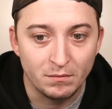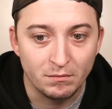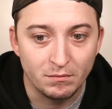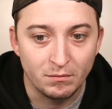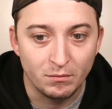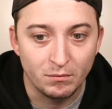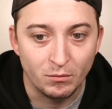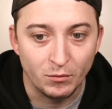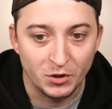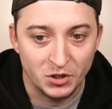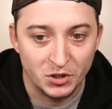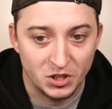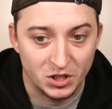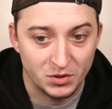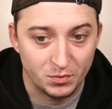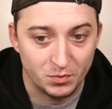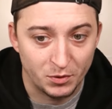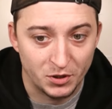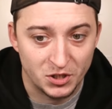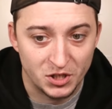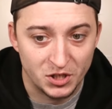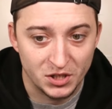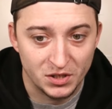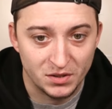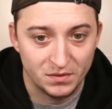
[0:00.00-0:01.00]
which
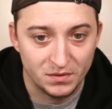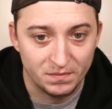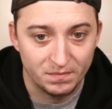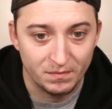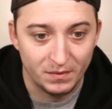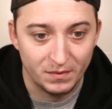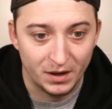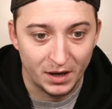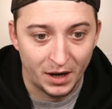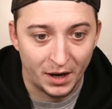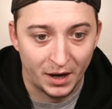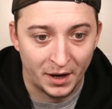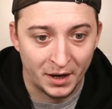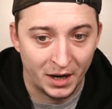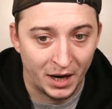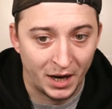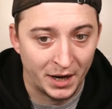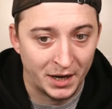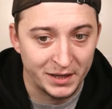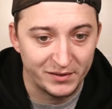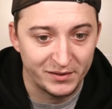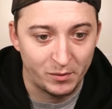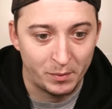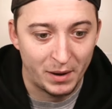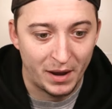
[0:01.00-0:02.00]
is
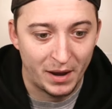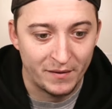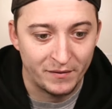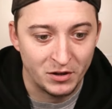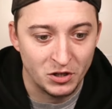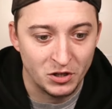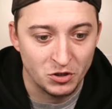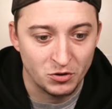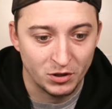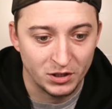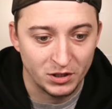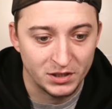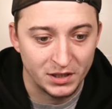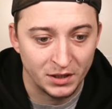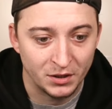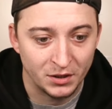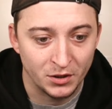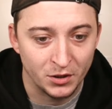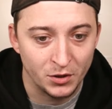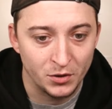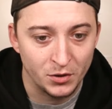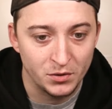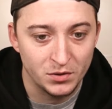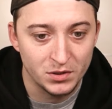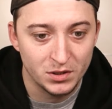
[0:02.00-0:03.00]
another bit of interesting
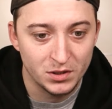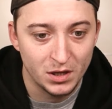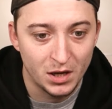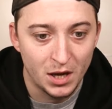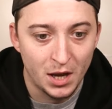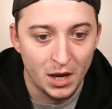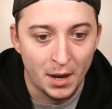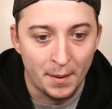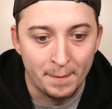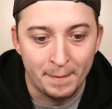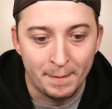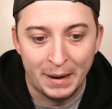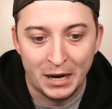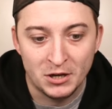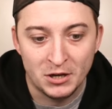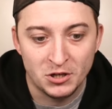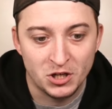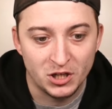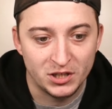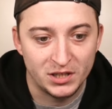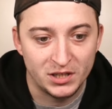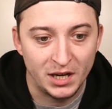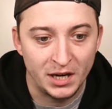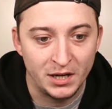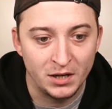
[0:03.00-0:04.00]
news.
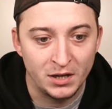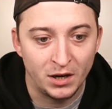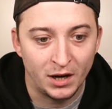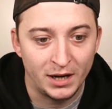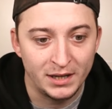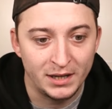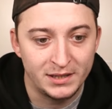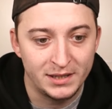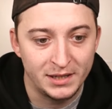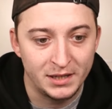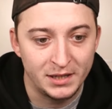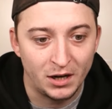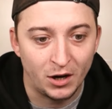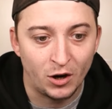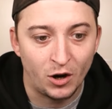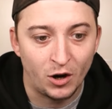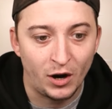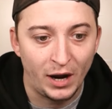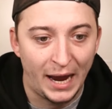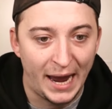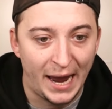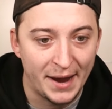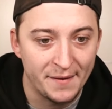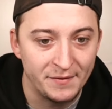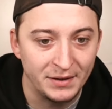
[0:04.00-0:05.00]
Manchester United are
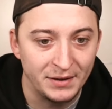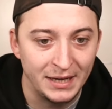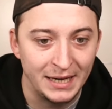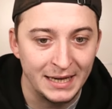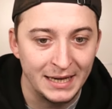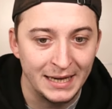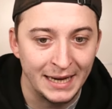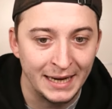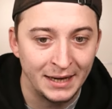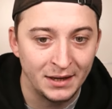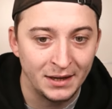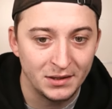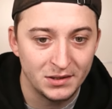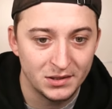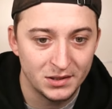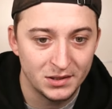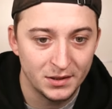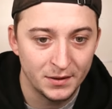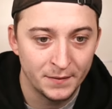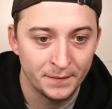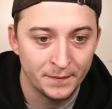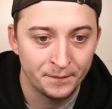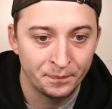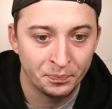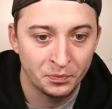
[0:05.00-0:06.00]
heavily linked
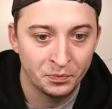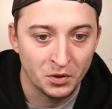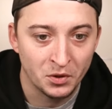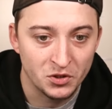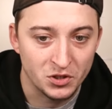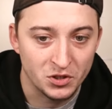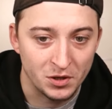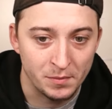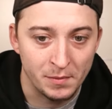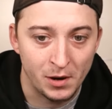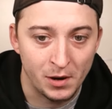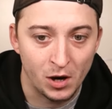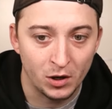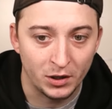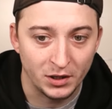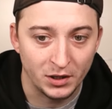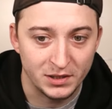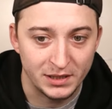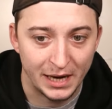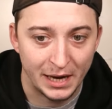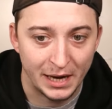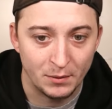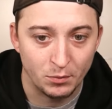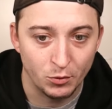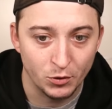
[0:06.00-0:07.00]
to Marcus
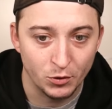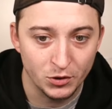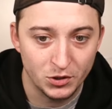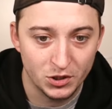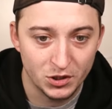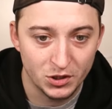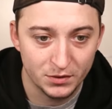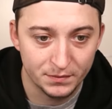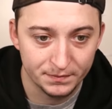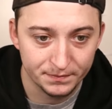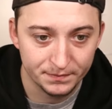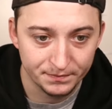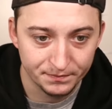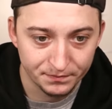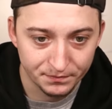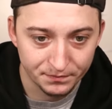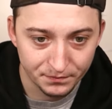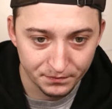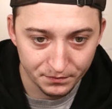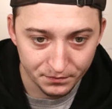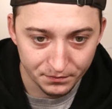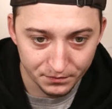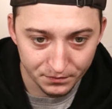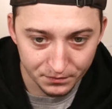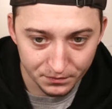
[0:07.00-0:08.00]
Edwards.
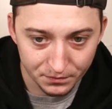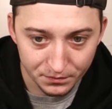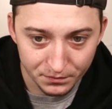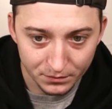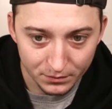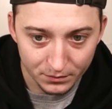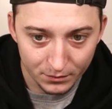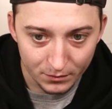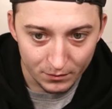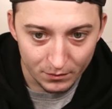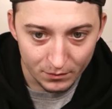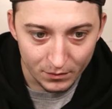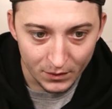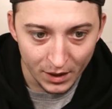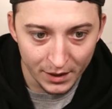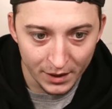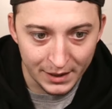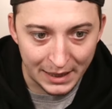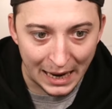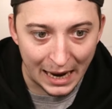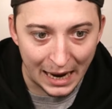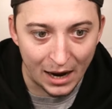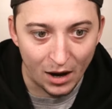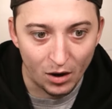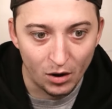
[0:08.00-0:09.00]

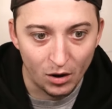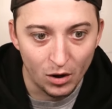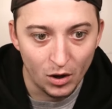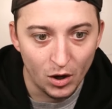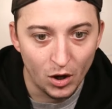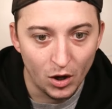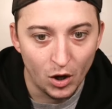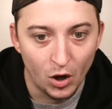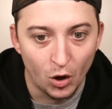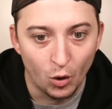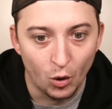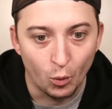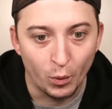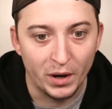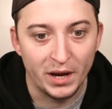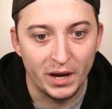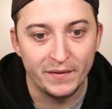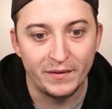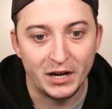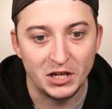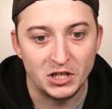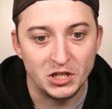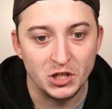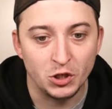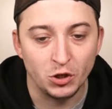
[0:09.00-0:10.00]
Now, we have
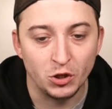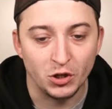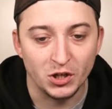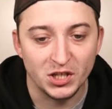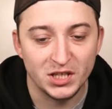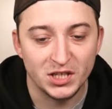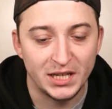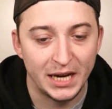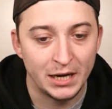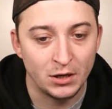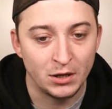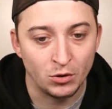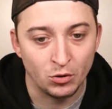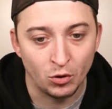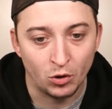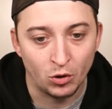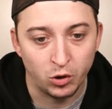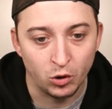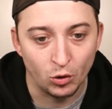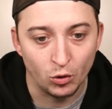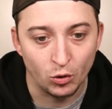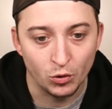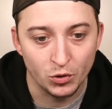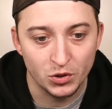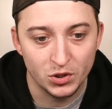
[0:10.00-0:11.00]
actually got a sell-on
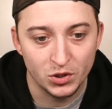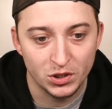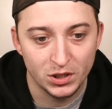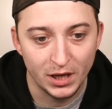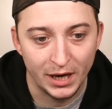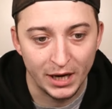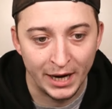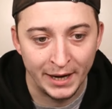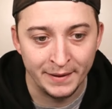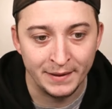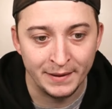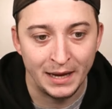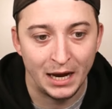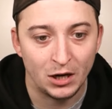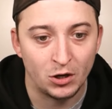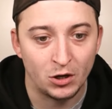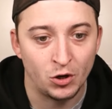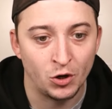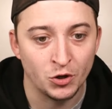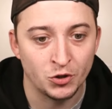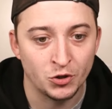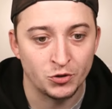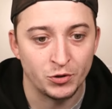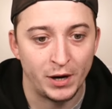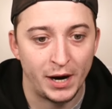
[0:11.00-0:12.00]
clause in that
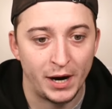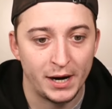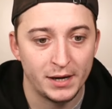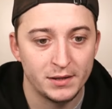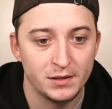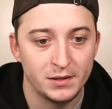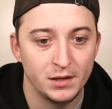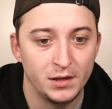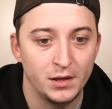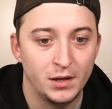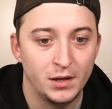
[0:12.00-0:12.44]
contract.